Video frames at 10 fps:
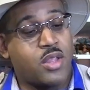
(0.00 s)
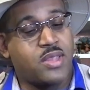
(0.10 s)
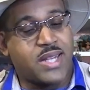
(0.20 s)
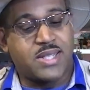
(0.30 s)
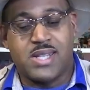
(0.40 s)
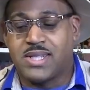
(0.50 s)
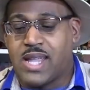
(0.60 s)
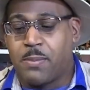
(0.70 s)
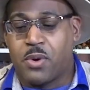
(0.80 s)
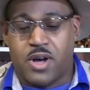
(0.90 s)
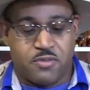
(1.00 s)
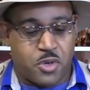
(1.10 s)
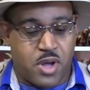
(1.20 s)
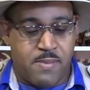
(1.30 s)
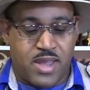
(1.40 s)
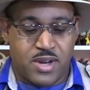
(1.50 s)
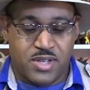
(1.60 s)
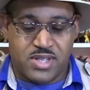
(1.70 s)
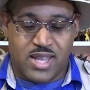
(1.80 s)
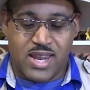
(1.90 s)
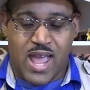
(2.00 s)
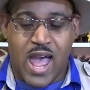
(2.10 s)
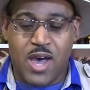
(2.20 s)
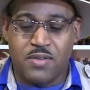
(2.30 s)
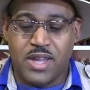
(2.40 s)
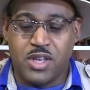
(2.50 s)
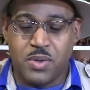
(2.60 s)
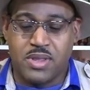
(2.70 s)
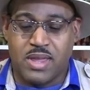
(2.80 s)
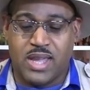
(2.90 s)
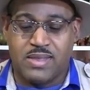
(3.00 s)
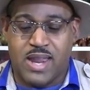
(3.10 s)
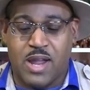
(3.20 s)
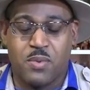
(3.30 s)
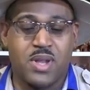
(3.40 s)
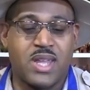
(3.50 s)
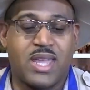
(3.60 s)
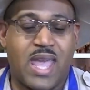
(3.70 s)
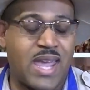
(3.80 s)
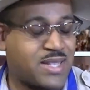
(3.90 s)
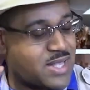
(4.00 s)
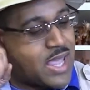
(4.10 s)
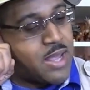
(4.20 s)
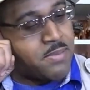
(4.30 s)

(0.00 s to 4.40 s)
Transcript: this is an example of toy makers and how they do a thing that I really can't stand,